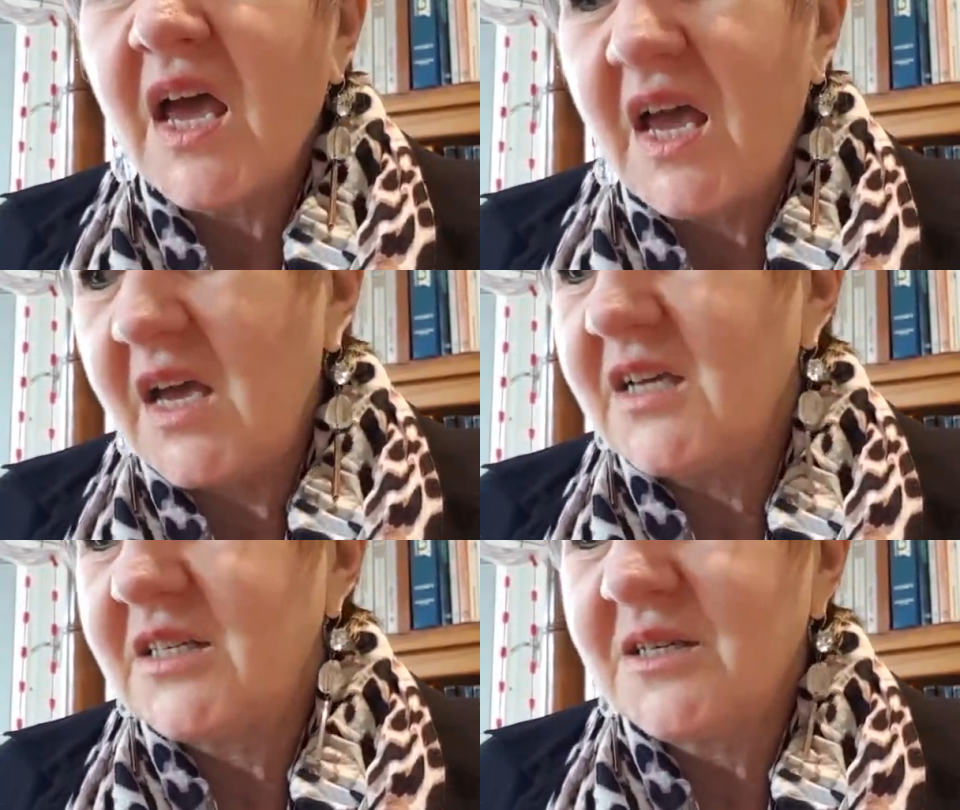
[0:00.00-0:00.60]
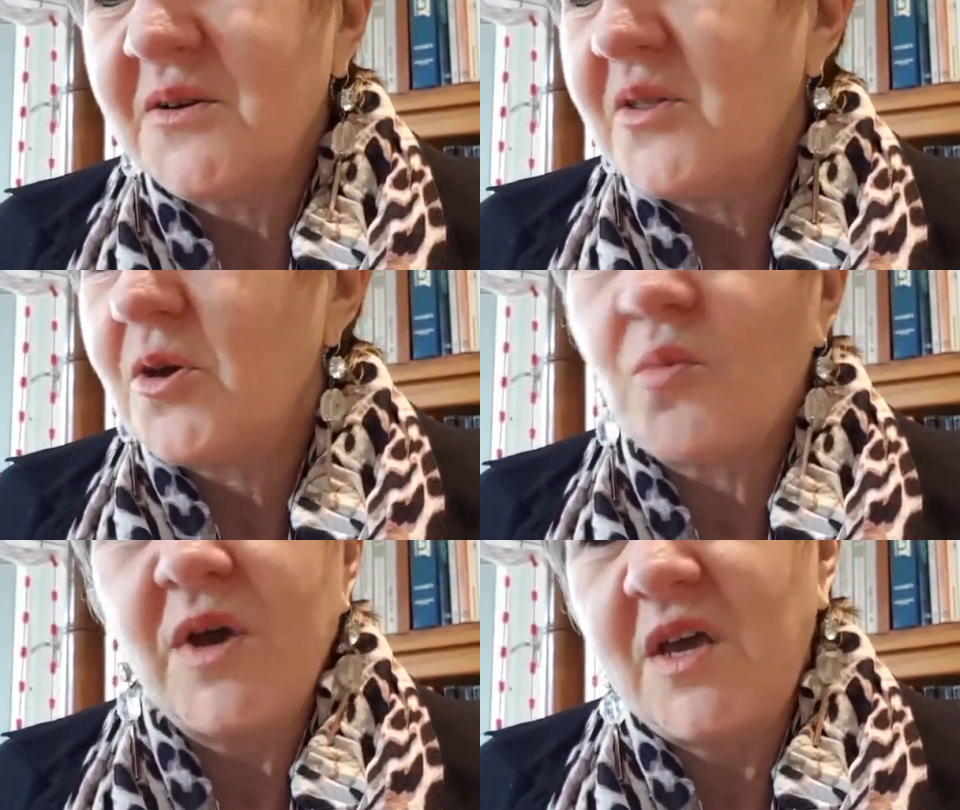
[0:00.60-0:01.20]
Is
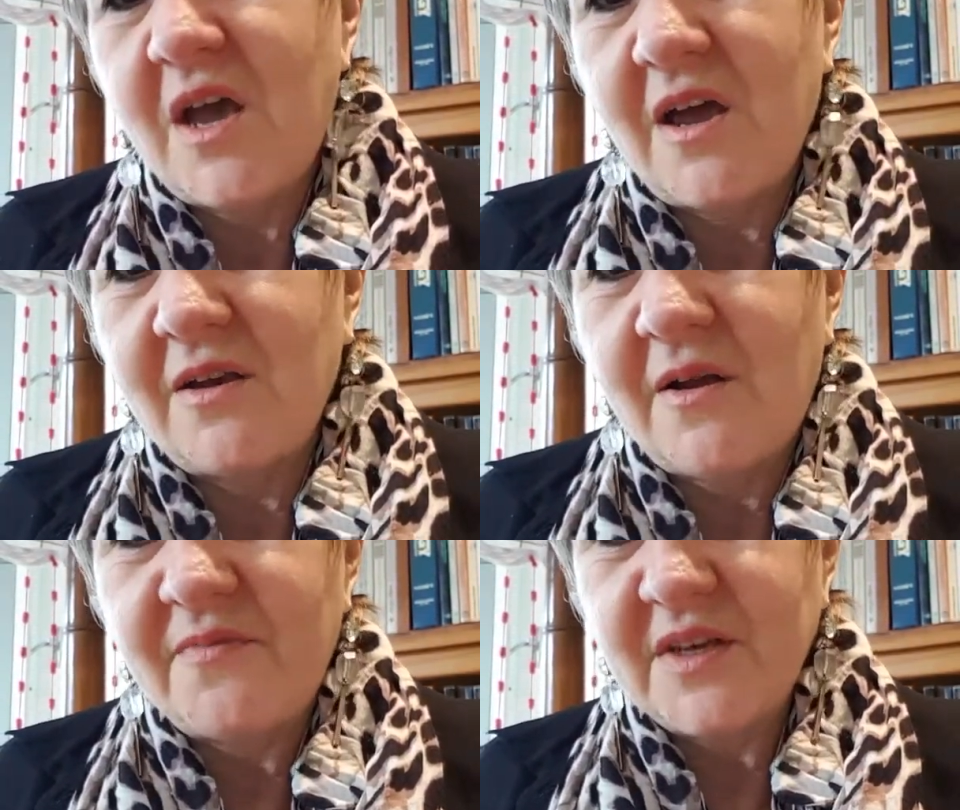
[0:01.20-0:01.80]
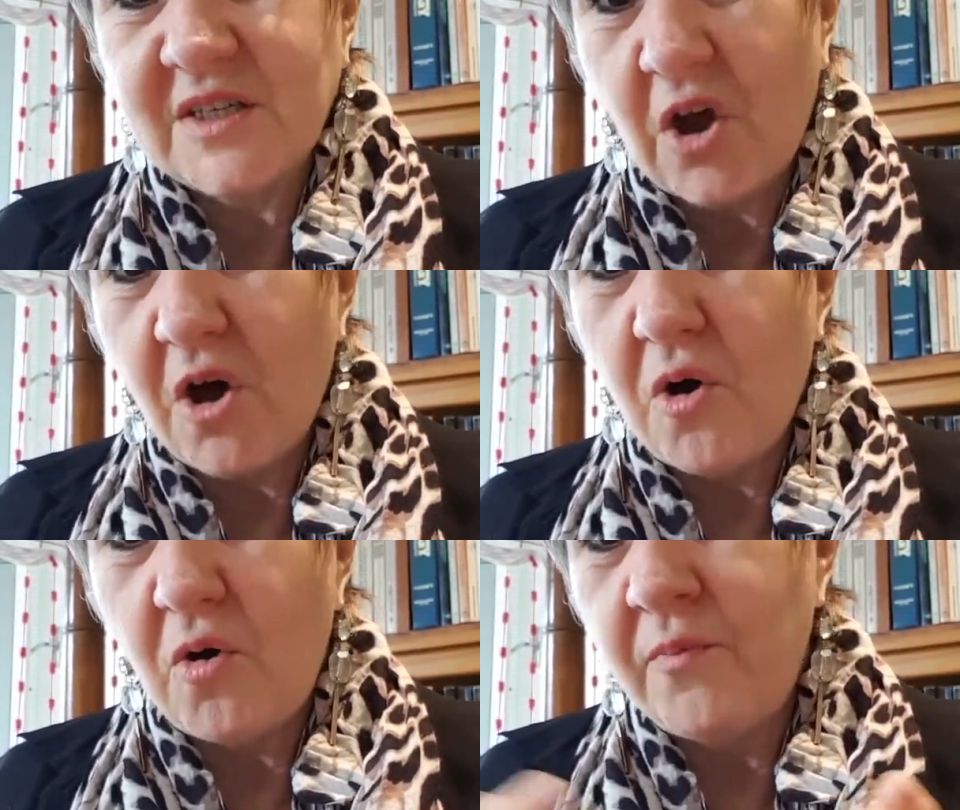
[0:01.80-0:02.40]
that we get this
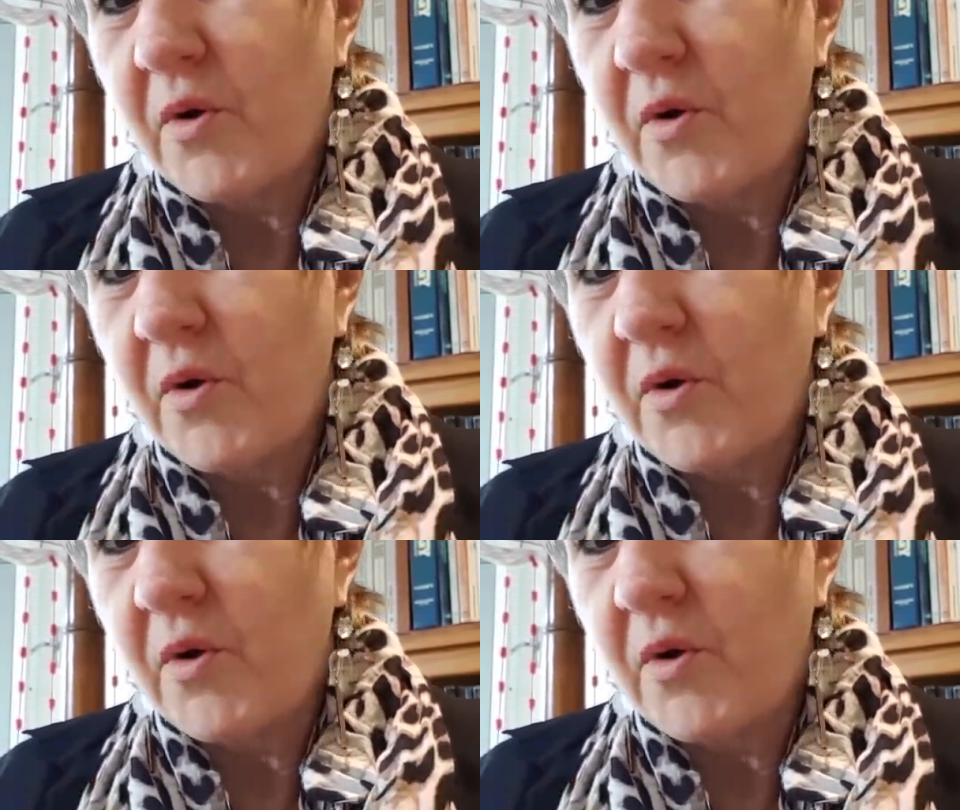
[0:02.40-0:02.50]
whole